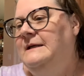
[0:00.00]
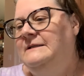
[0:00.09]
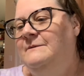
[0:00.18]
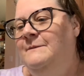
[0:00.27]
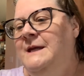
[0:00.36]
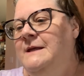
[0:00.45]
To
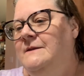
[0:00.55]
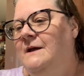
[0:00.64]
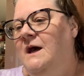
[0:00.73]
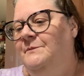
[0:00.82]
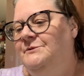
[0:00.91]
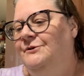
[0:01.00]
me, the
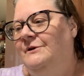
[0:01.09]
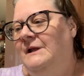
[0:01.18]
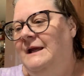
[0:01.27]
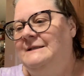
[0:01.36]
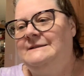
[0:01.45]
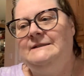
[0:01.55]
cups look
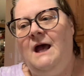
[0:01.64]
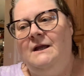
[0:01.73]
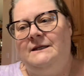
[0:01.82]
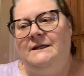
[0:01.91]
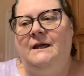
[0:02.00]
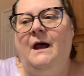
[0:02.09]
like
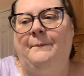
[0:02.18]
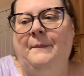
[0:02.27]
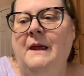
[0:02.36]
sake cup.